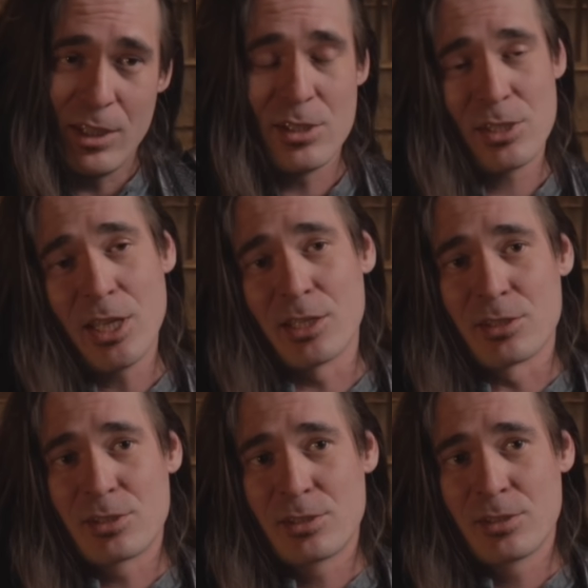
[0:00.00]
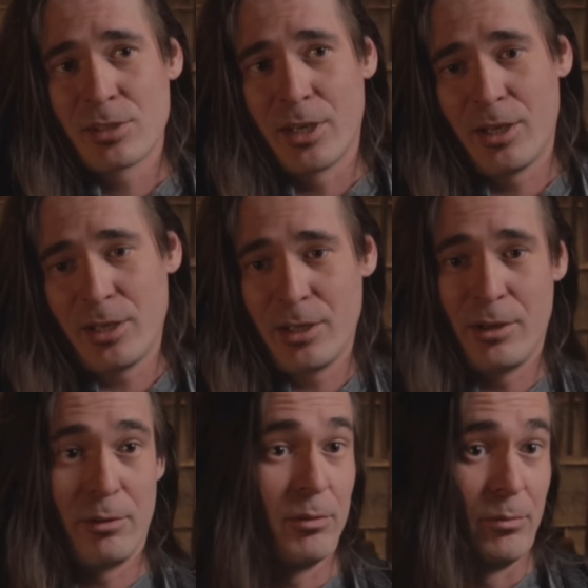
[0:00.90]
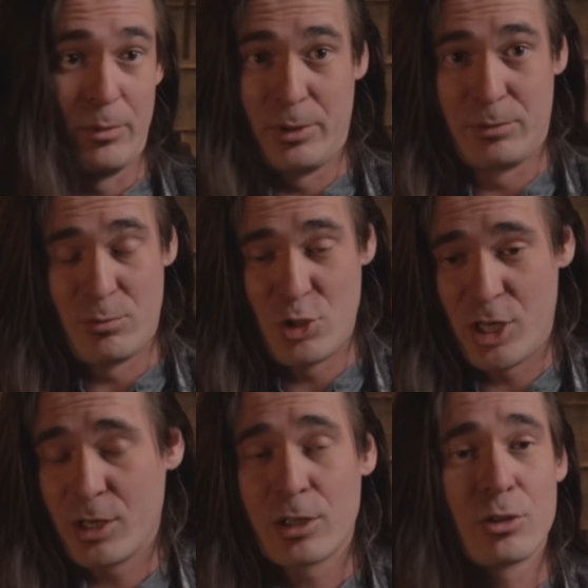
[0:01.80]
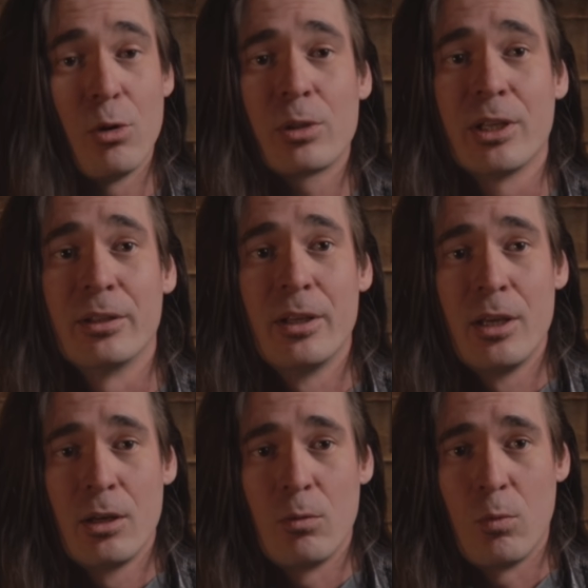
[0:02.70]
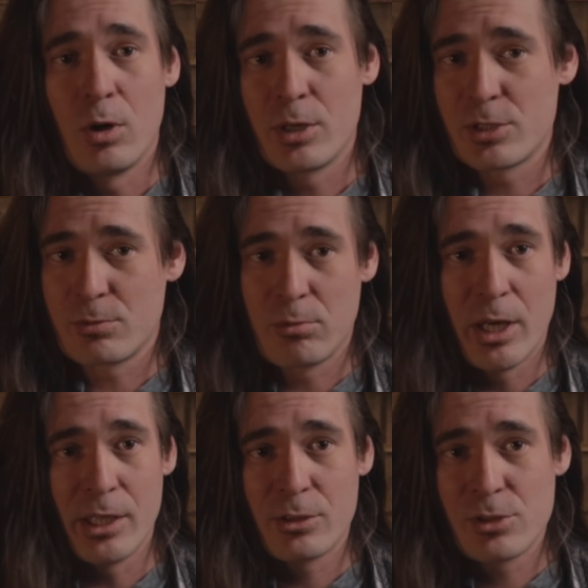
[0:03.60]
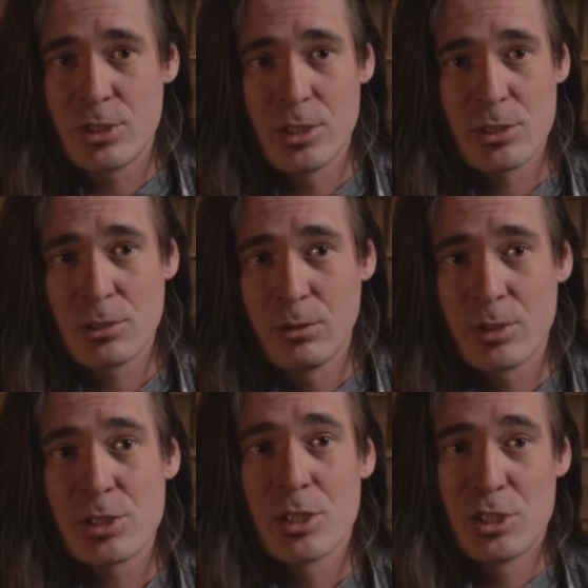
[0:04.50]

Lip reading: these things. J.R. Tolkien was writing to C.S. Lewis